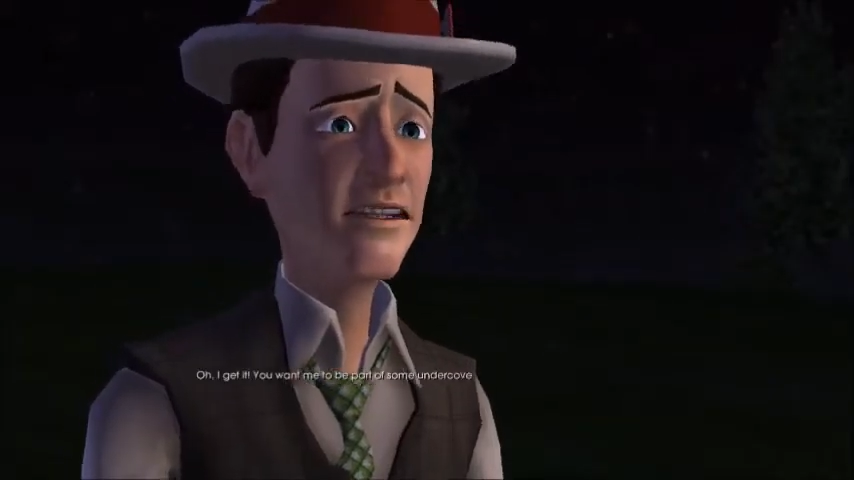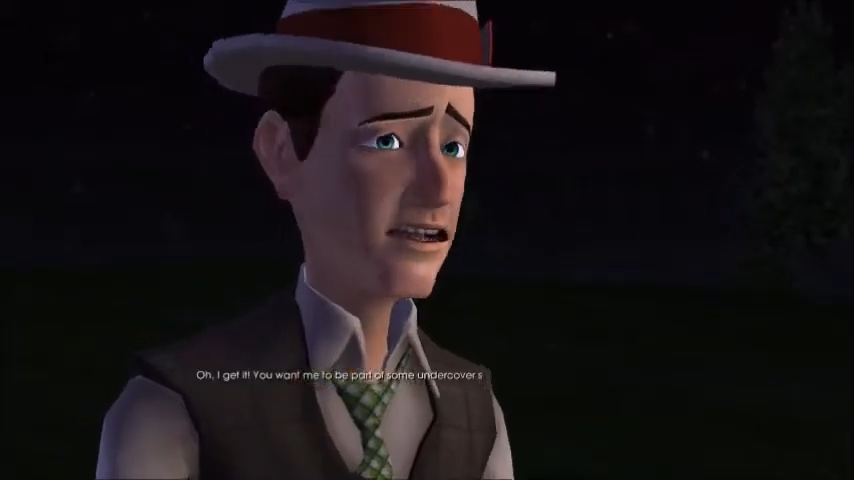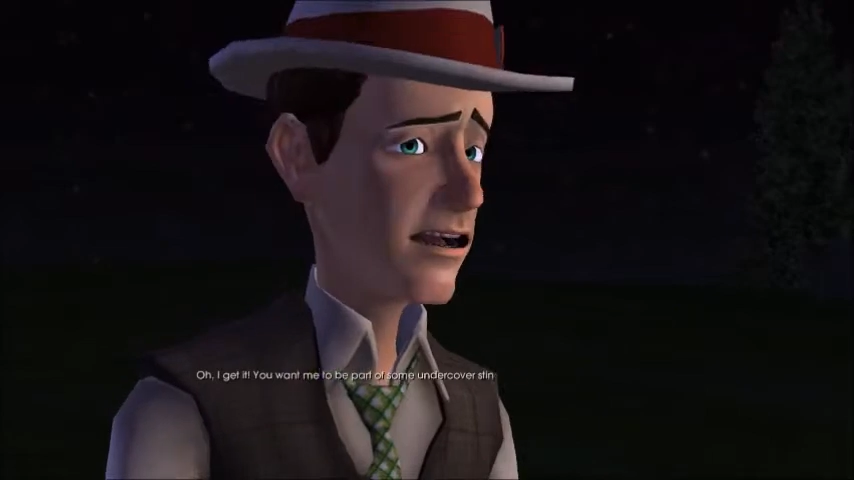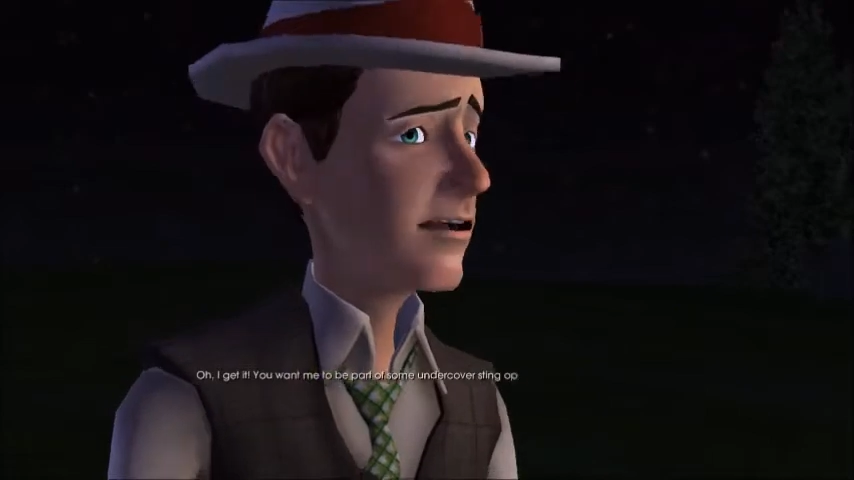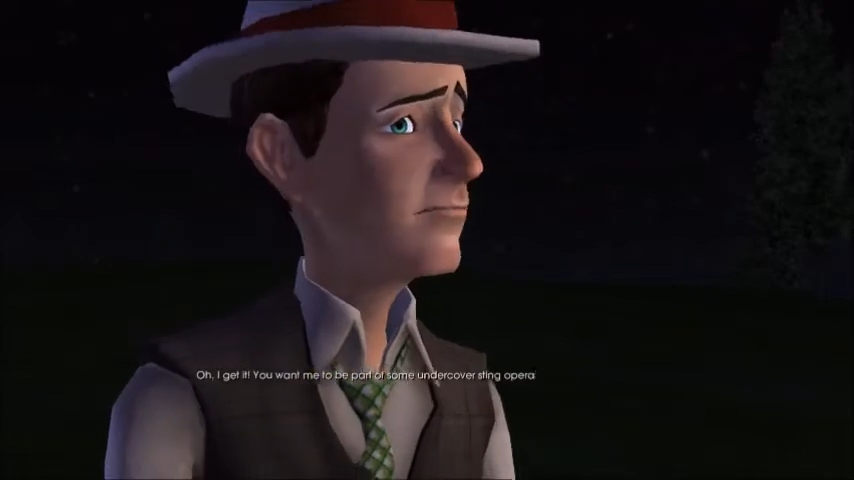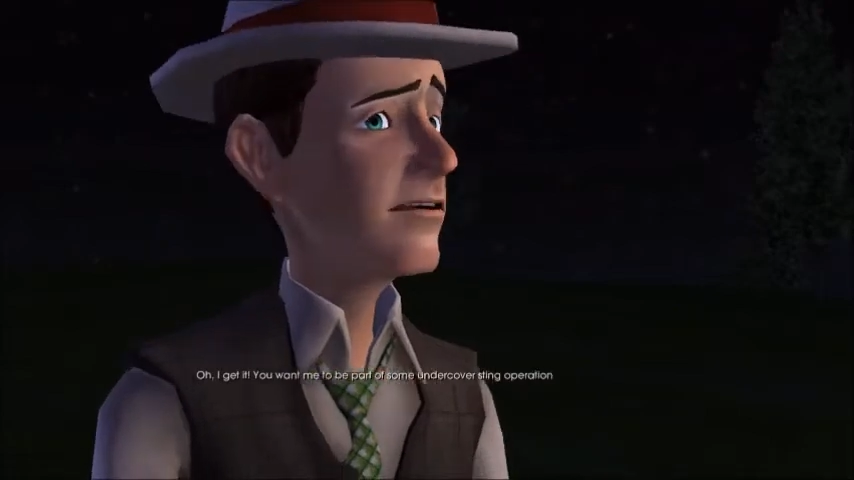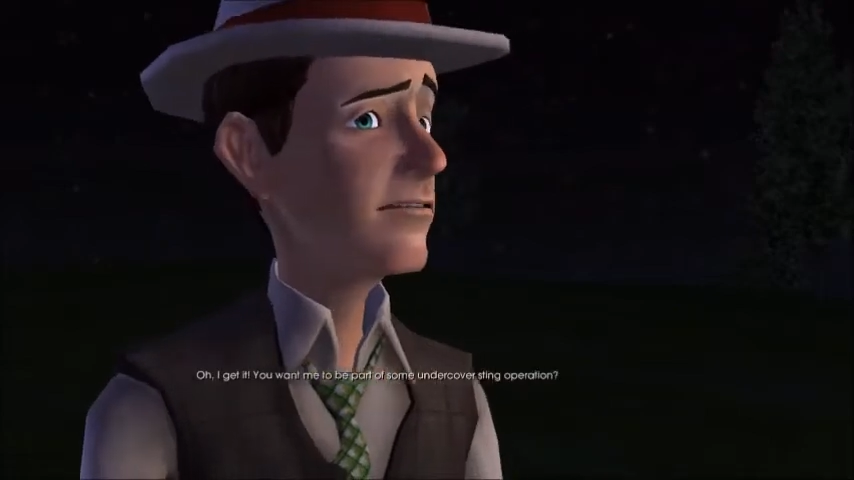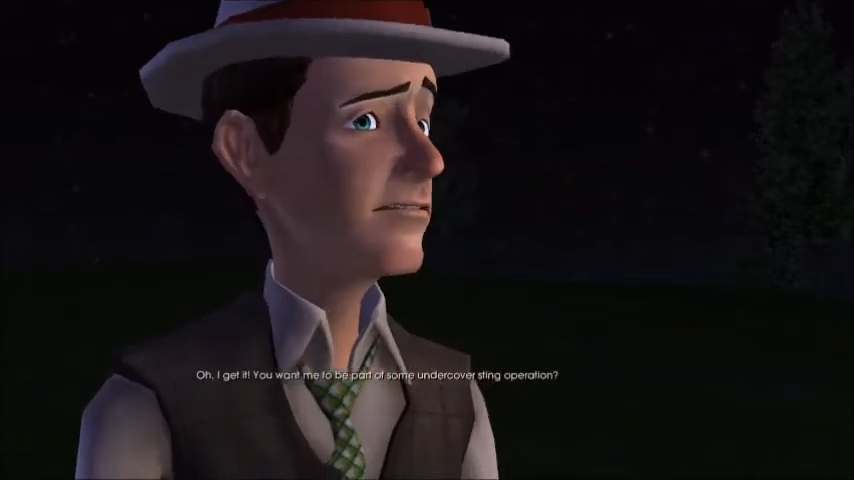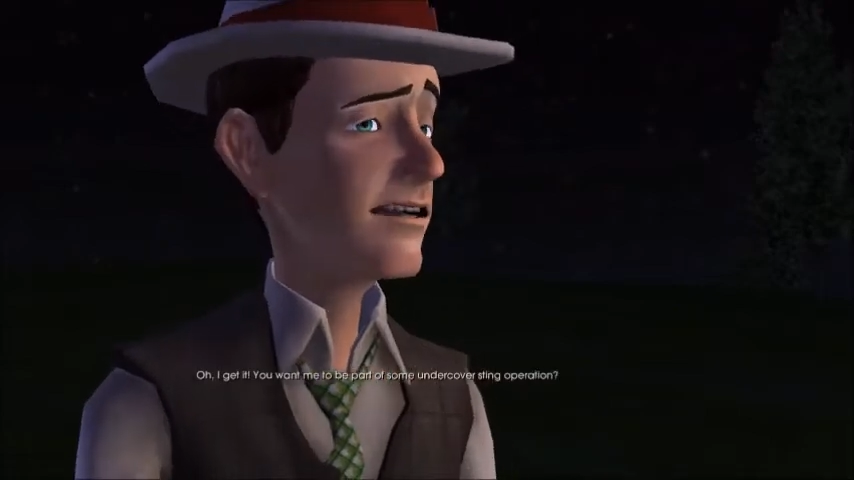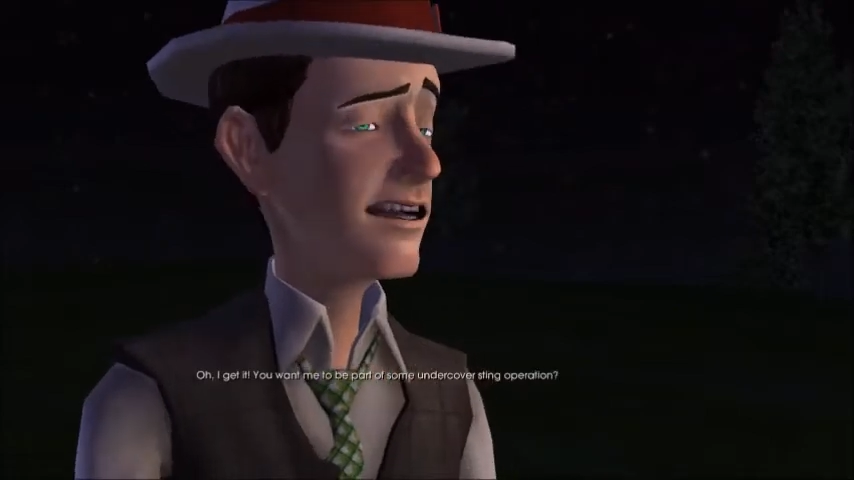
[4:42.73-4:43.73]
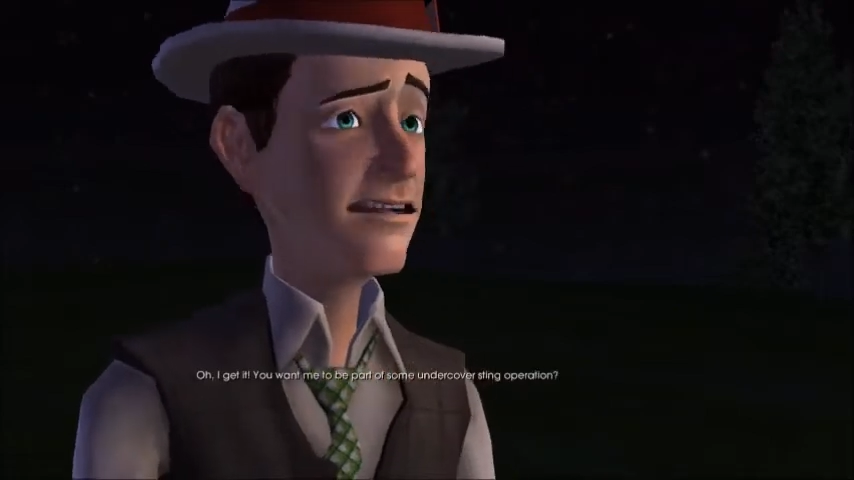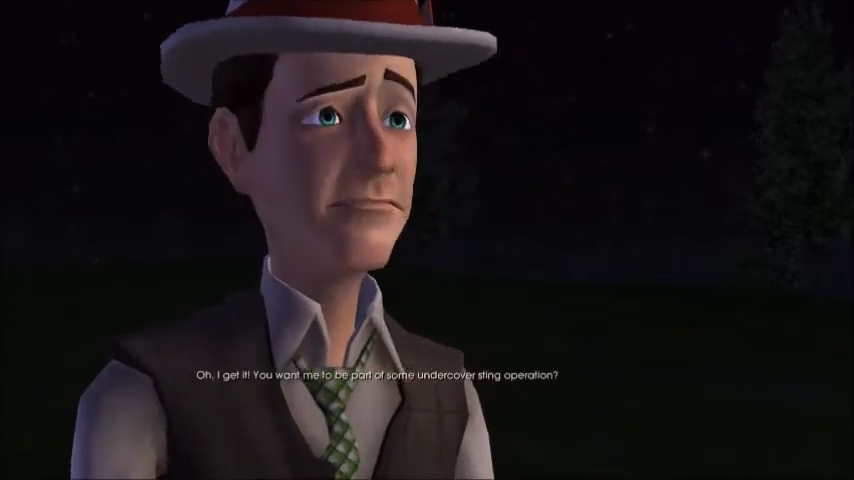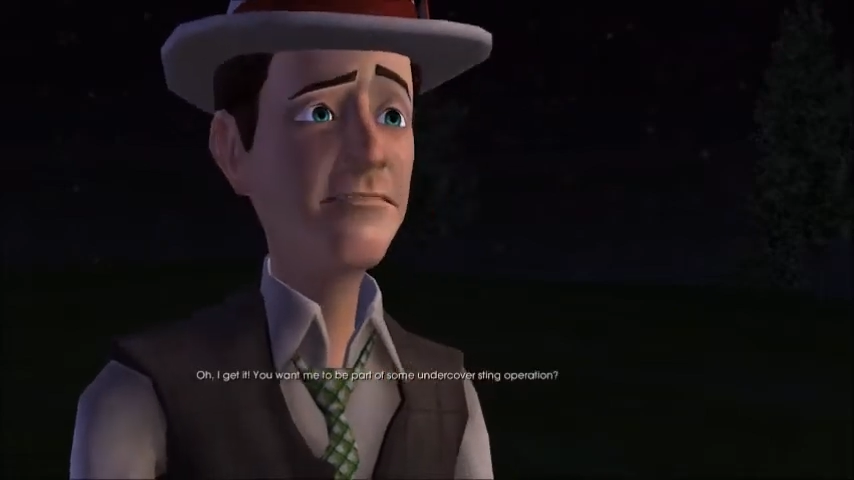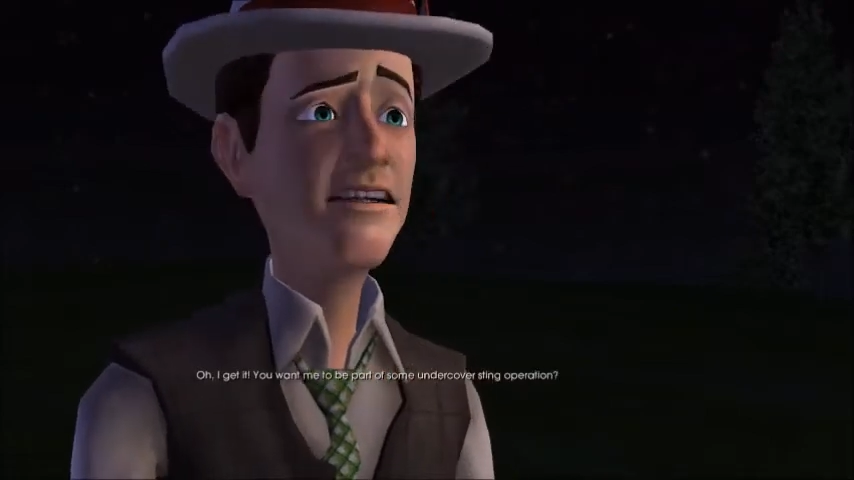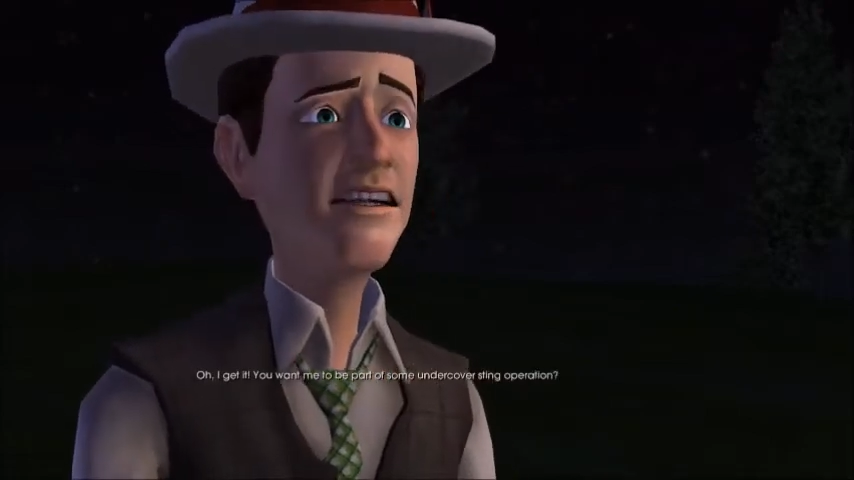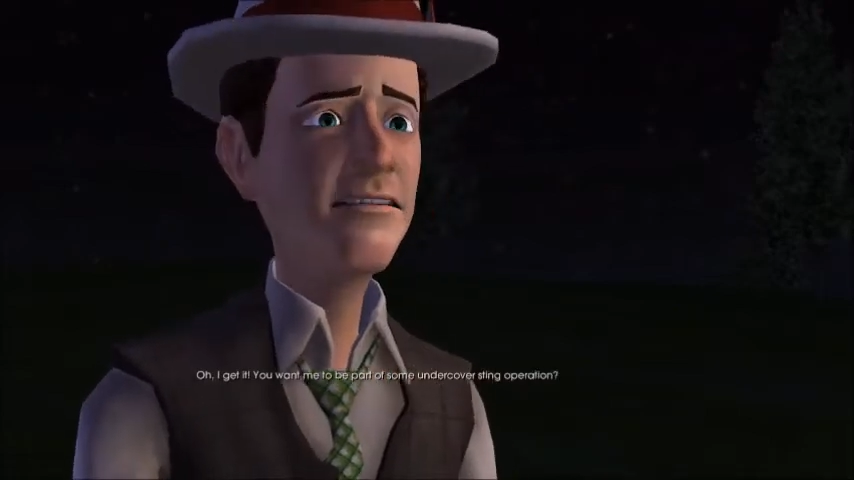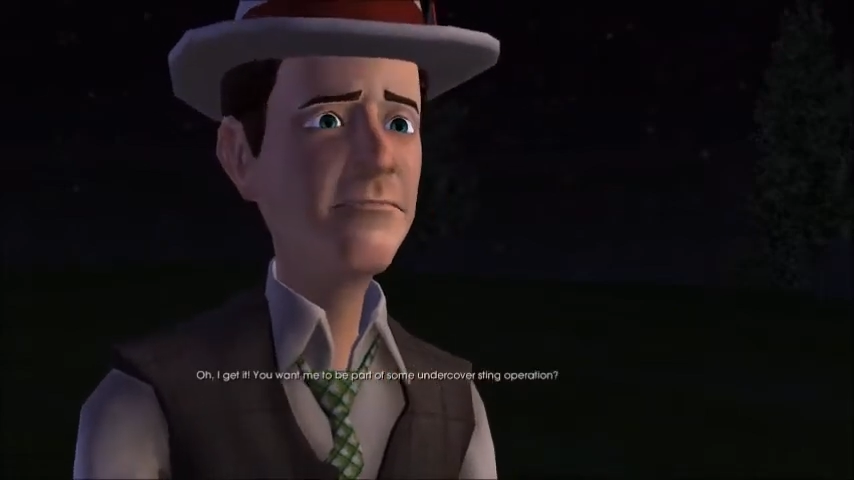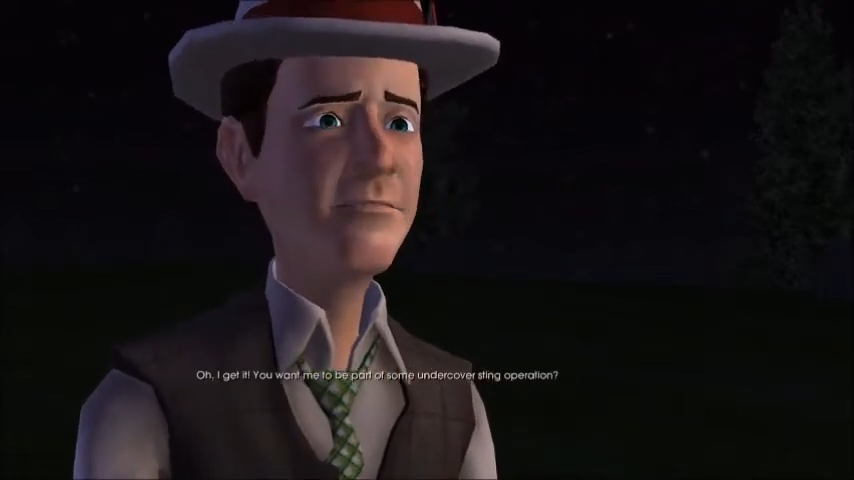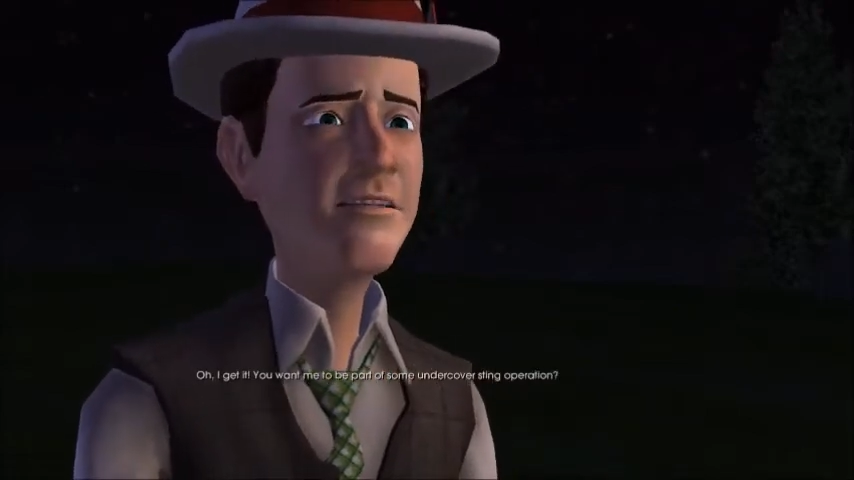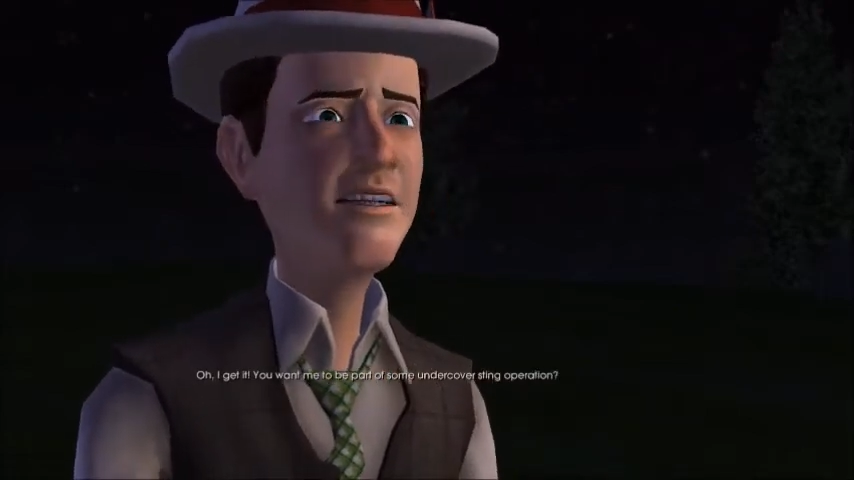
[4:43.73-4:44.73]
You want me to be part of
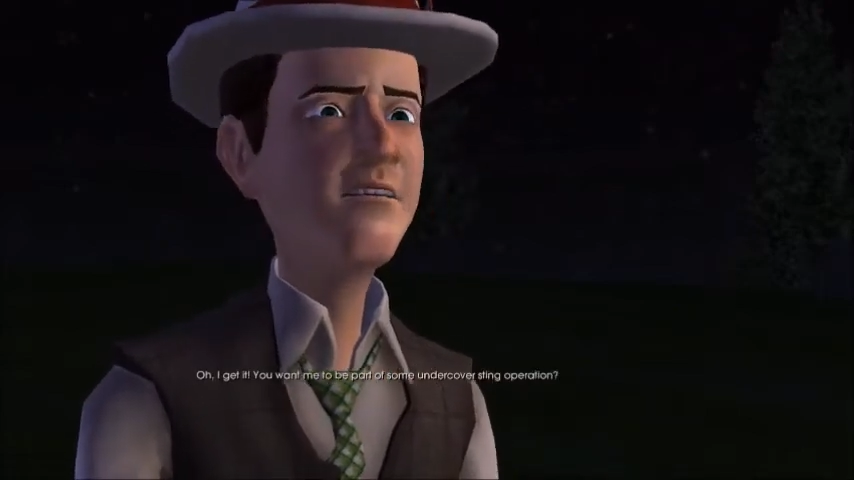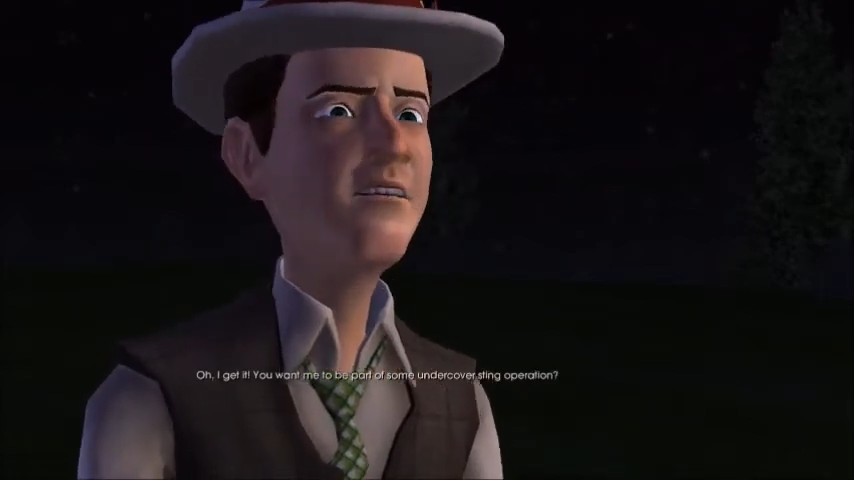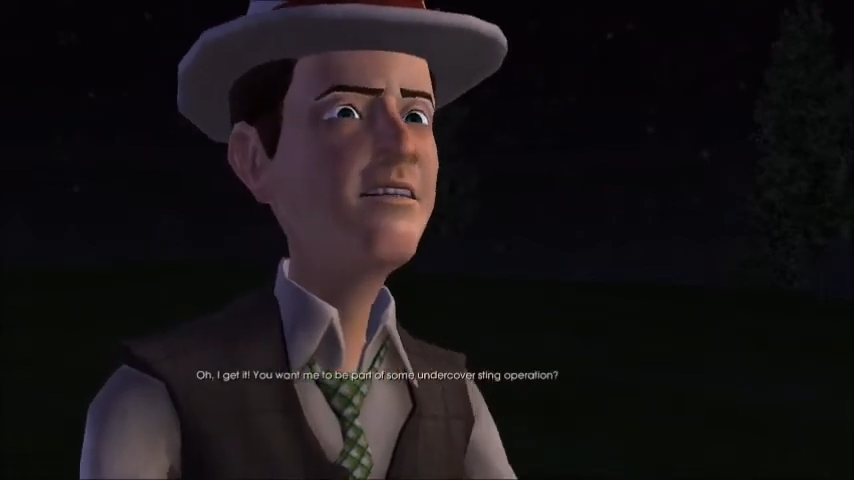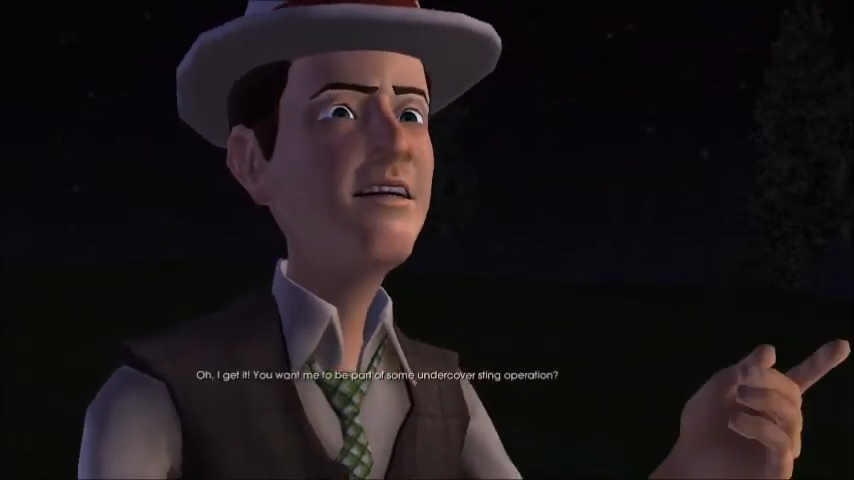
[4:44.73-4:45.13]
some undercover